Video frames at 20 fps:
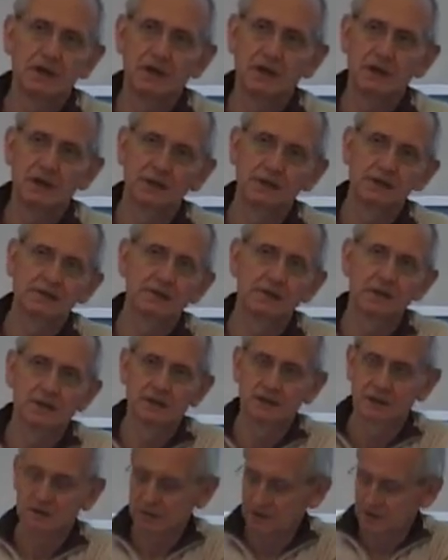
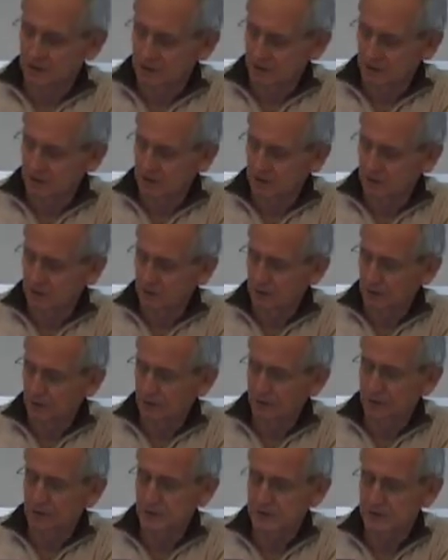and do
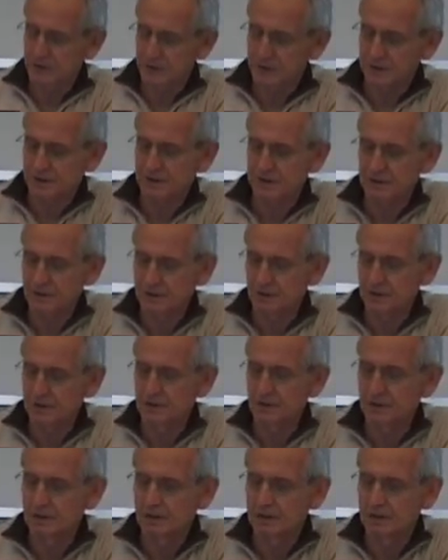not discuss
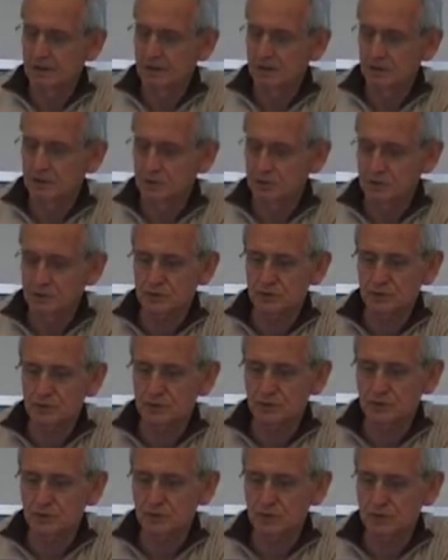issues
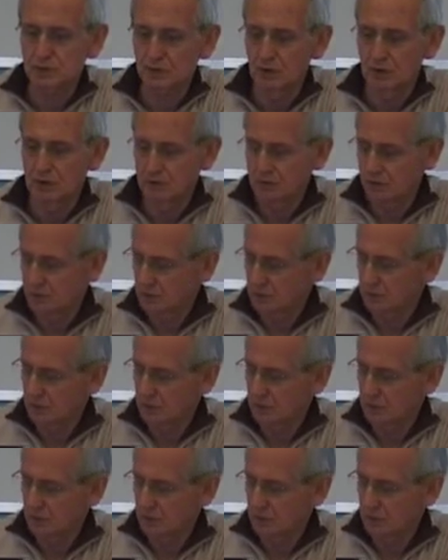because